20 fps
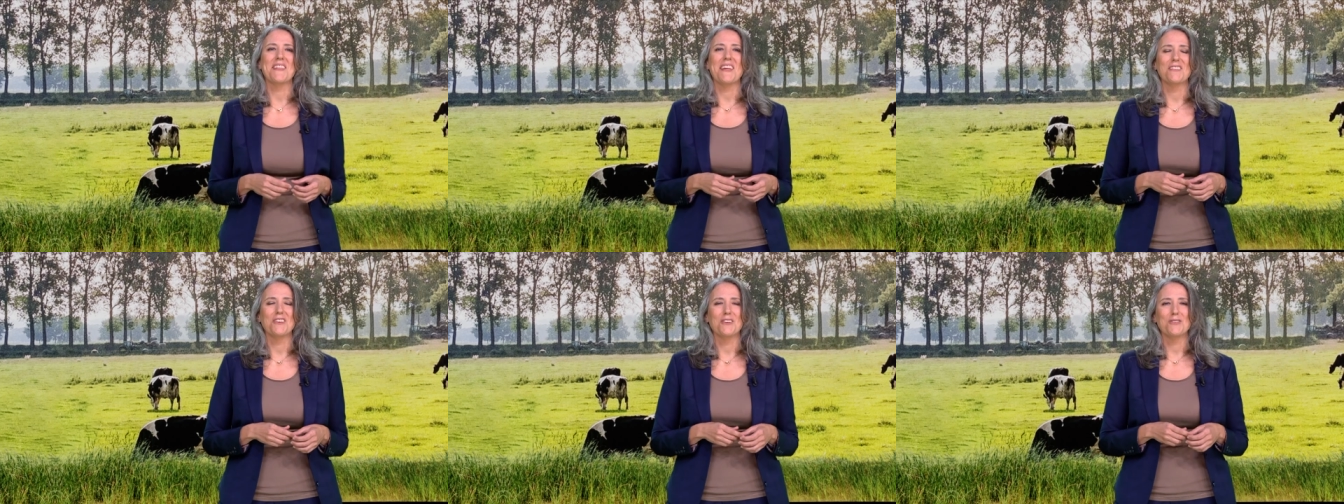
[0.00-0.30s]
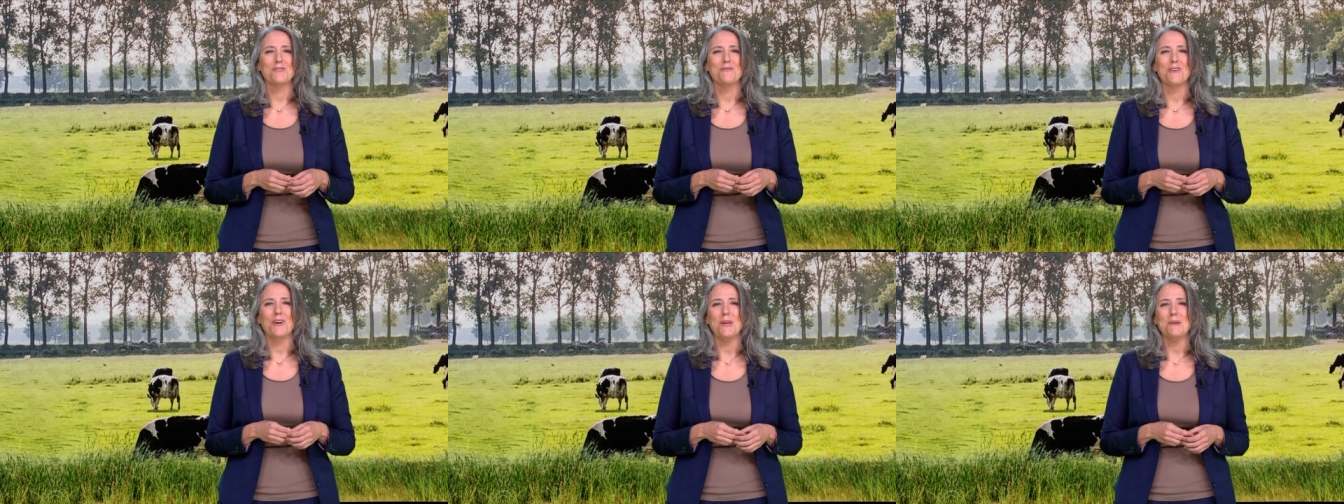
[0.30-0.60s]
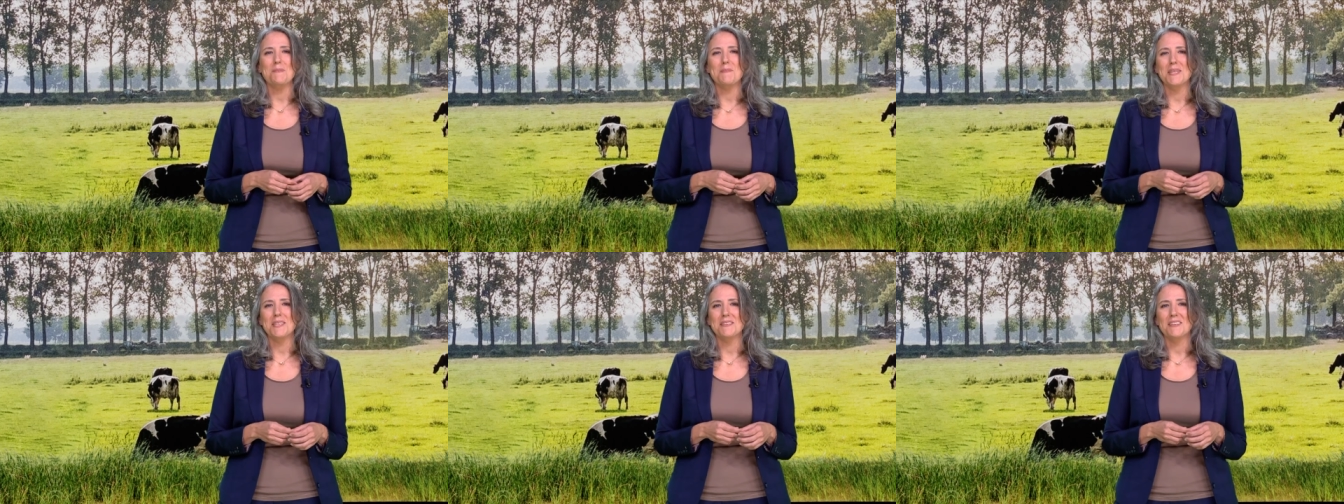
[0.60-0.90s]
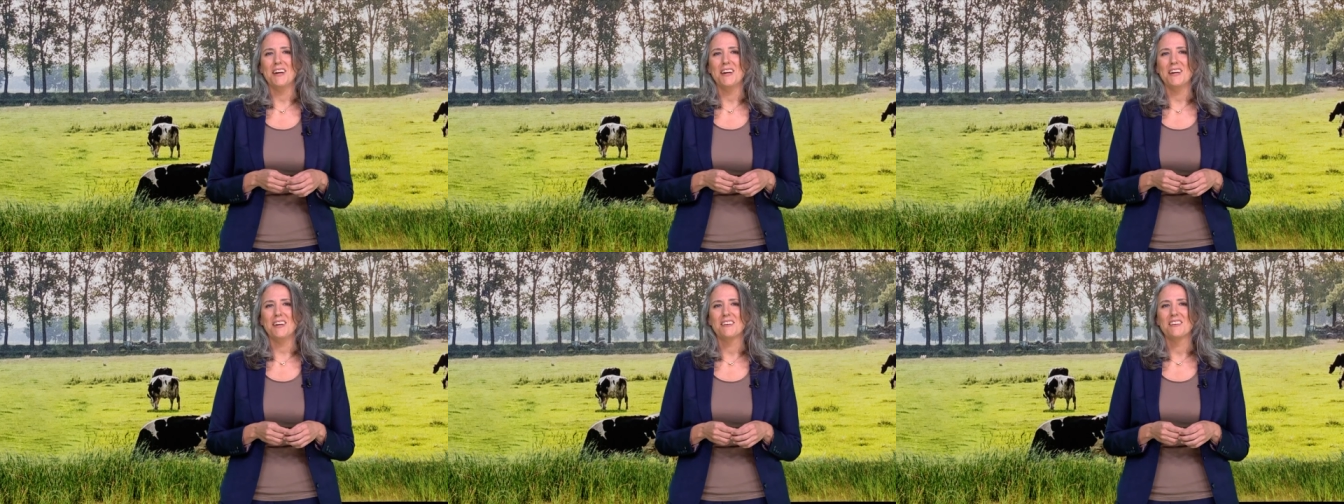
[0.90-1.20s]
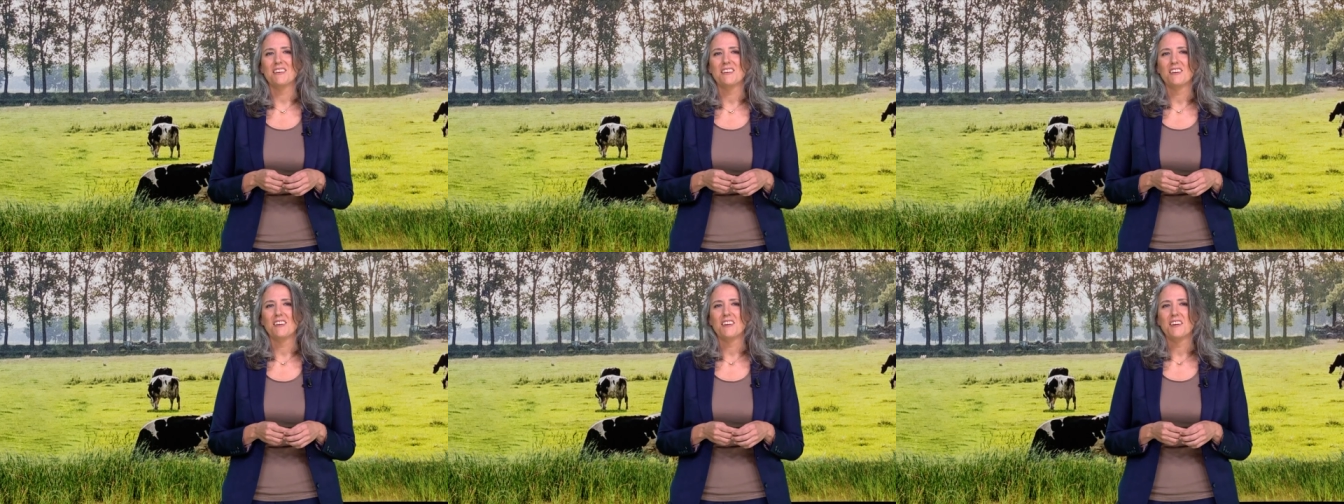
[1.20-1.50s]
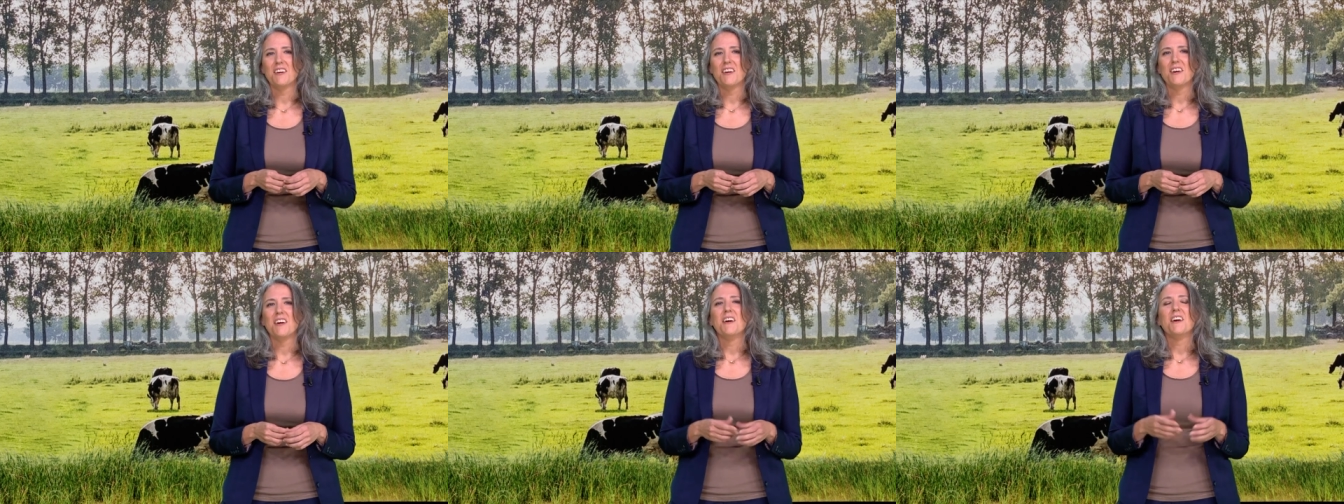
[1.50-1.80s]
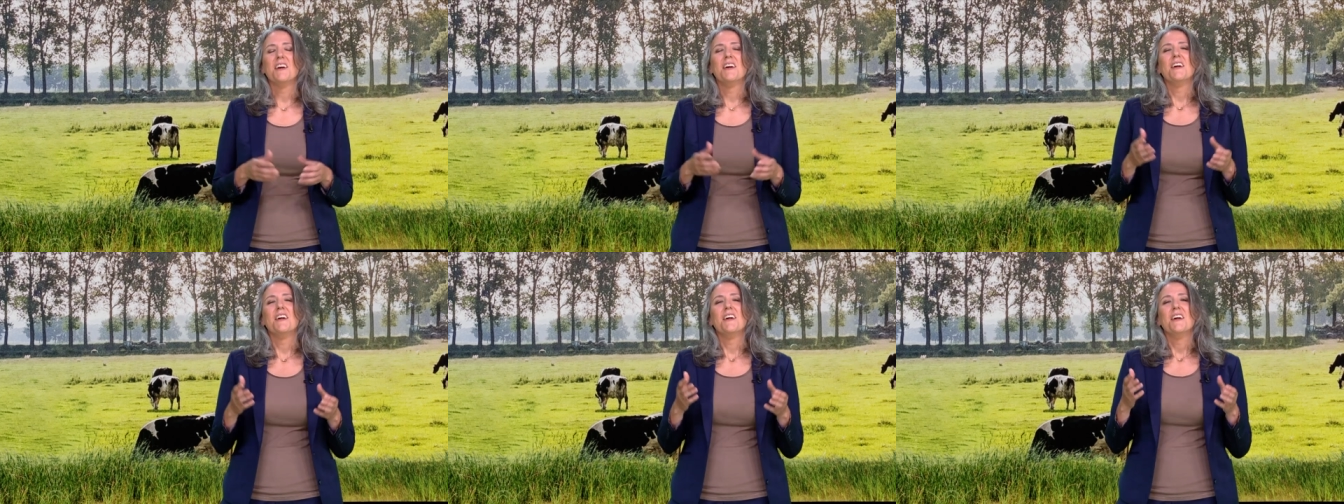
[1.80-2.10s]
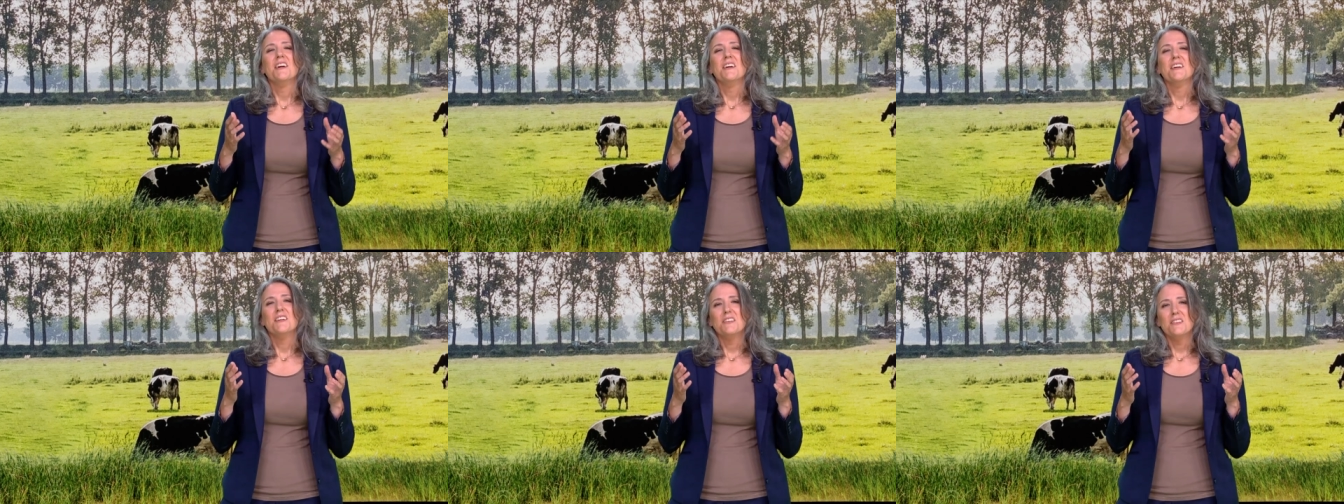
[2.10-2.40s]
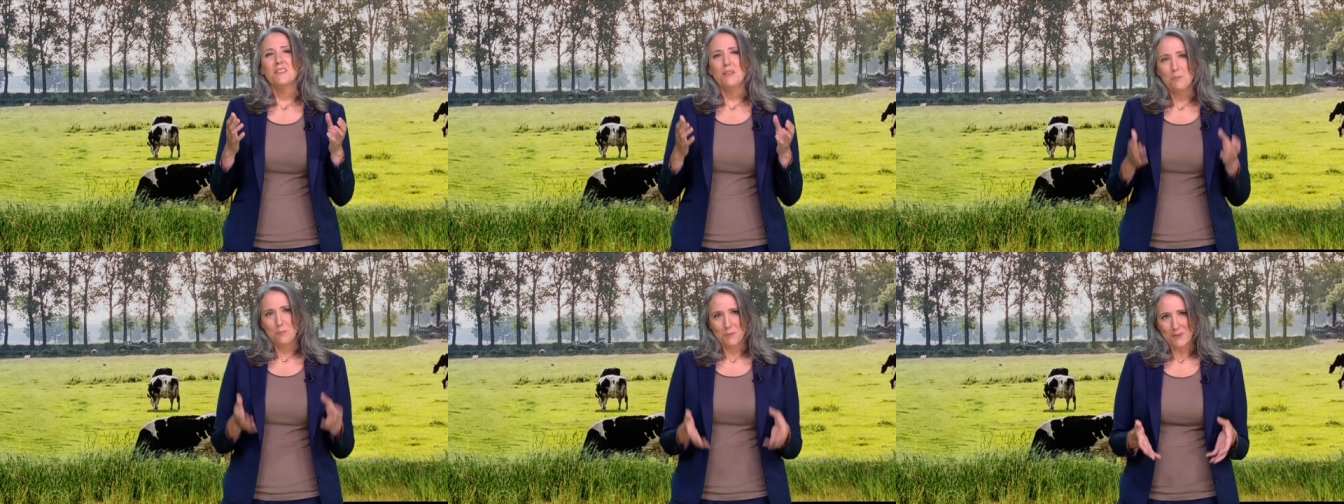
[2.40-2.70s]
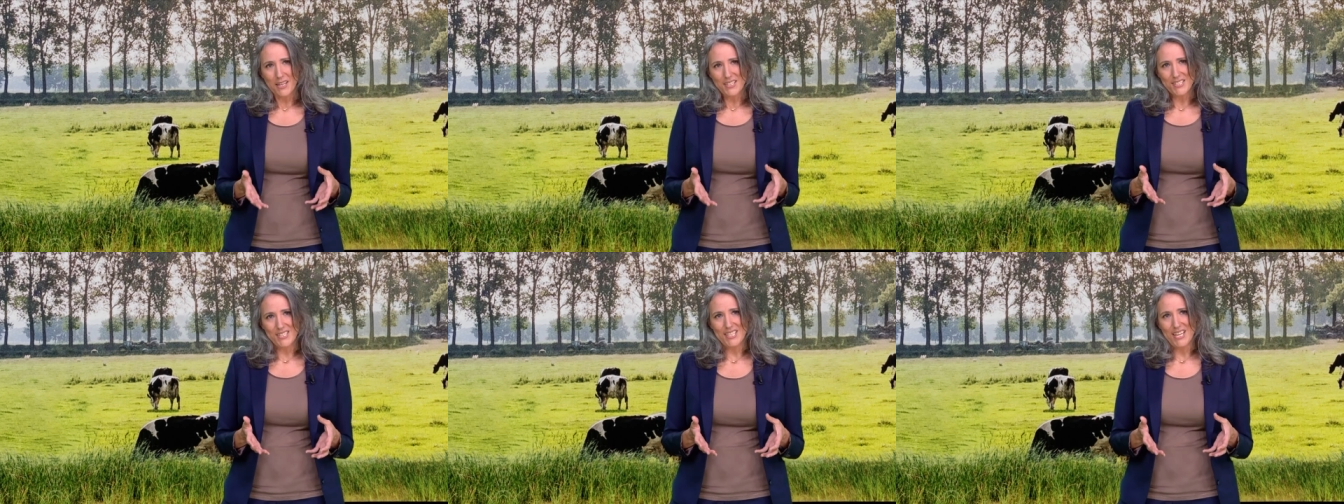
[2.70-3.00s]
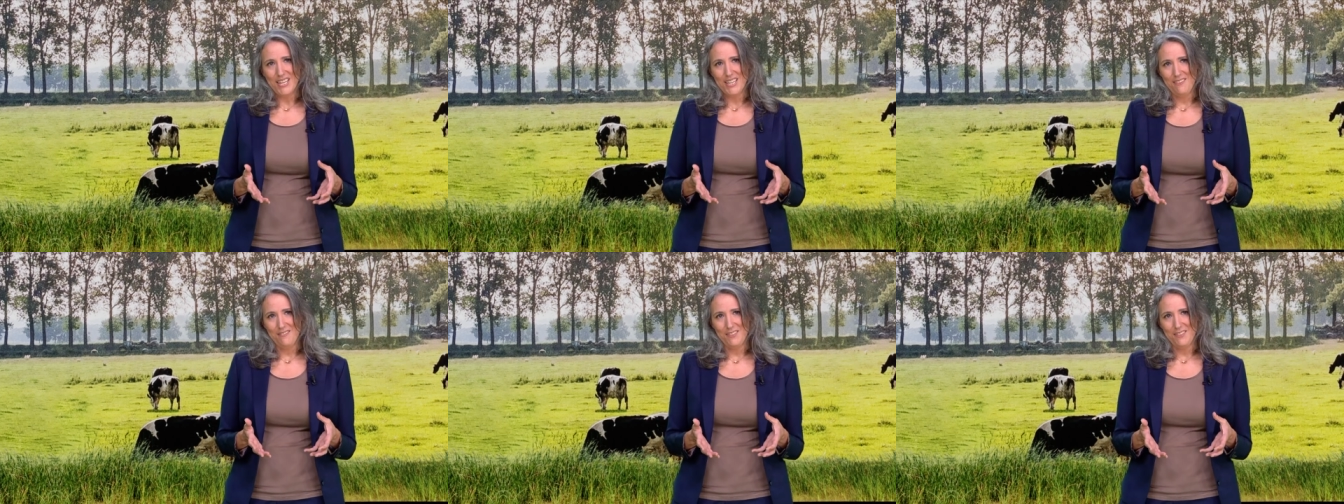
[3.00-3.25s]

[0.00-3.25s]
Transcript: that looks very meat-like. The plus side of